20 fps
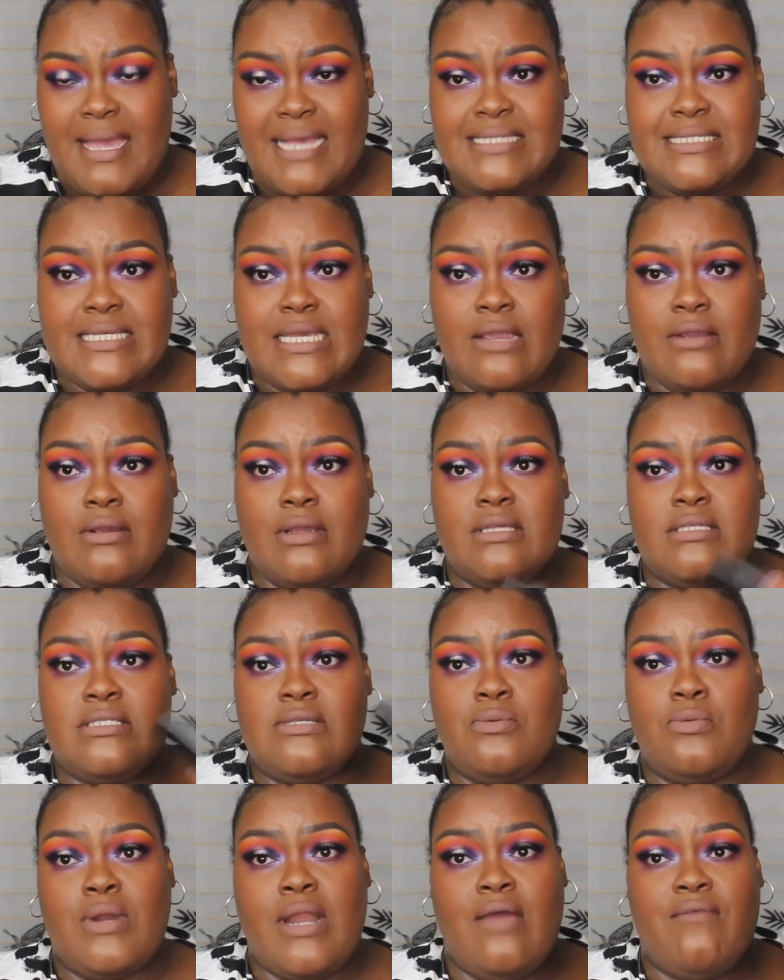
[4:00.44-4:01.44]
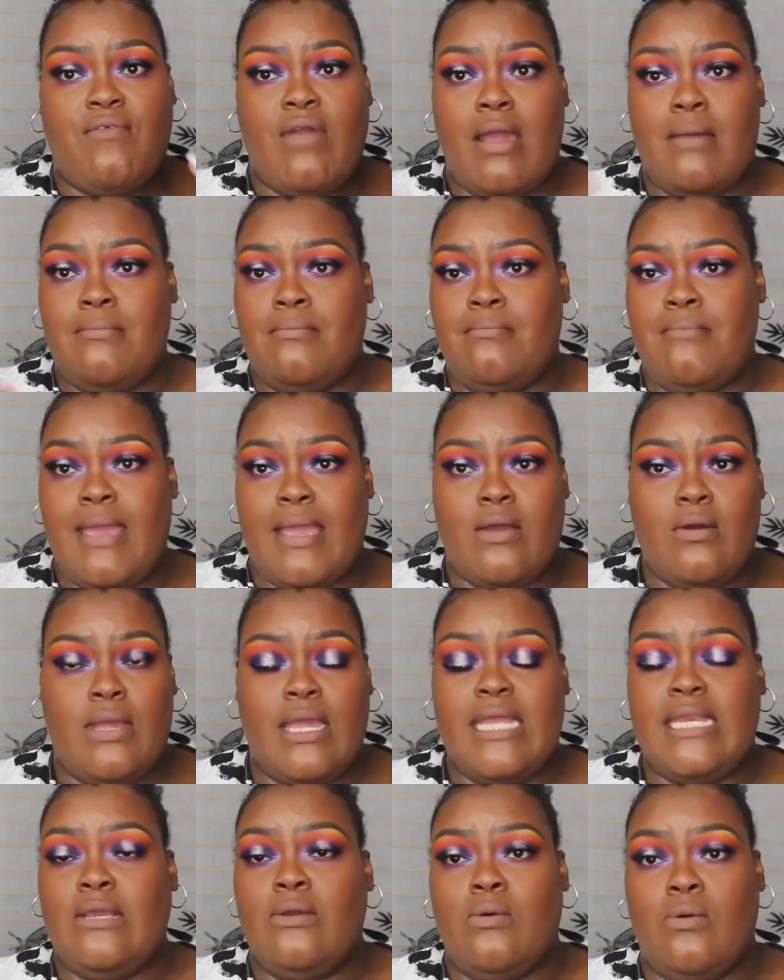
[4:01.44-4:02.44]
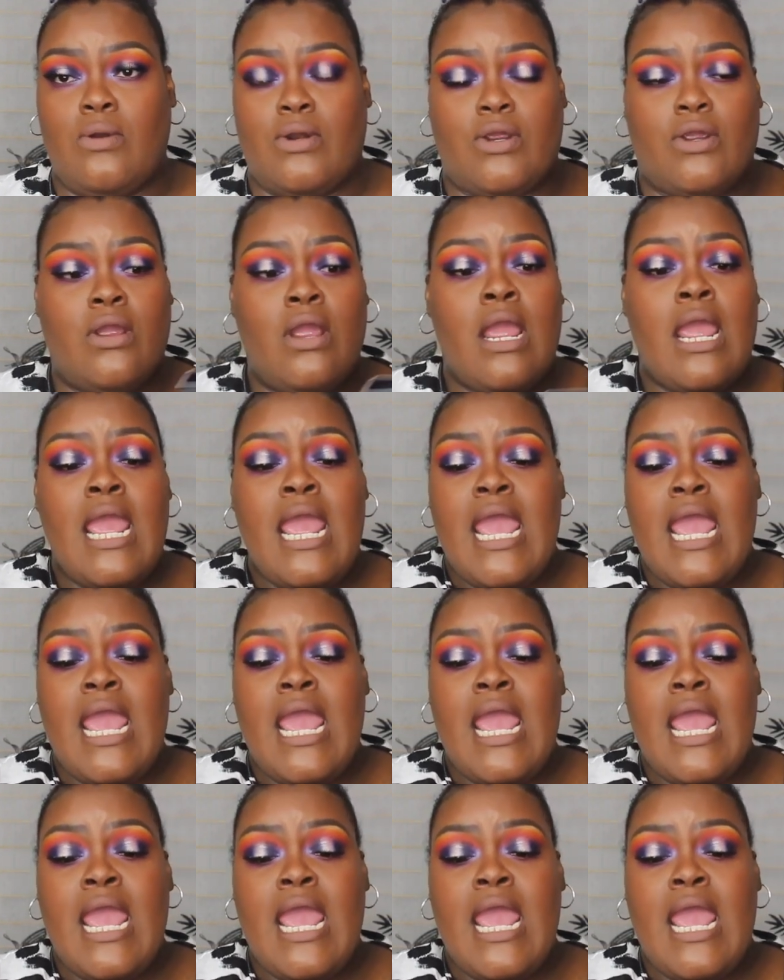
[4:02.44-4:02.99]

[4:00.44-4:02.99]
mascaras whenever I make any order.